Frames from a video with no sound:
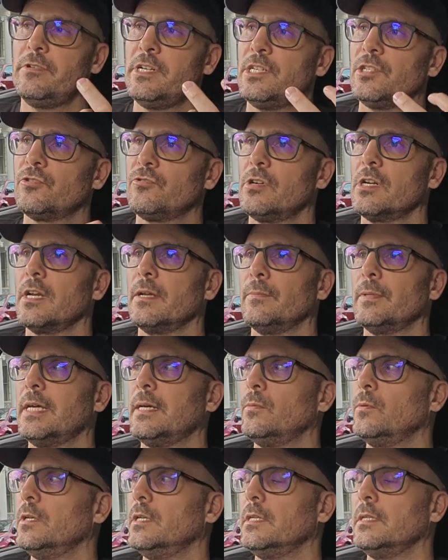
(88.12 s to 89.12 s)
really struggling with
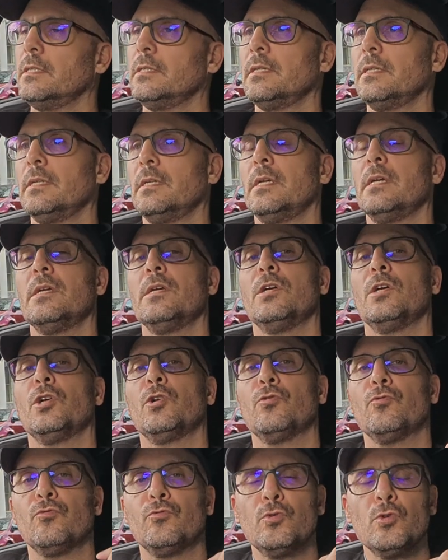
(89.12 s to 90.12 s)
that word.
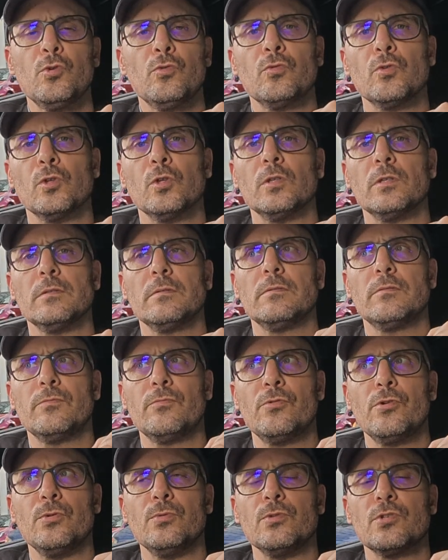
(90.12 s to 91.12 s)
Rural
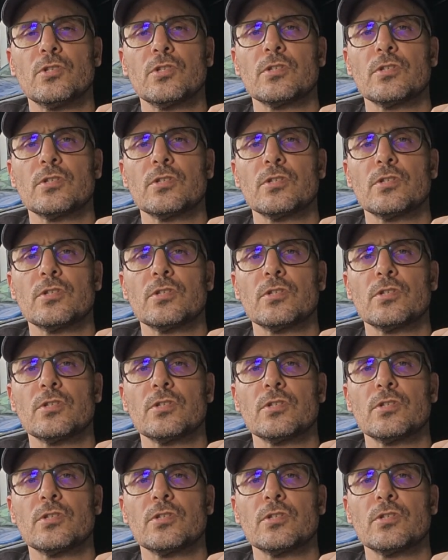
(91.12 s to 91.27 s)
routes,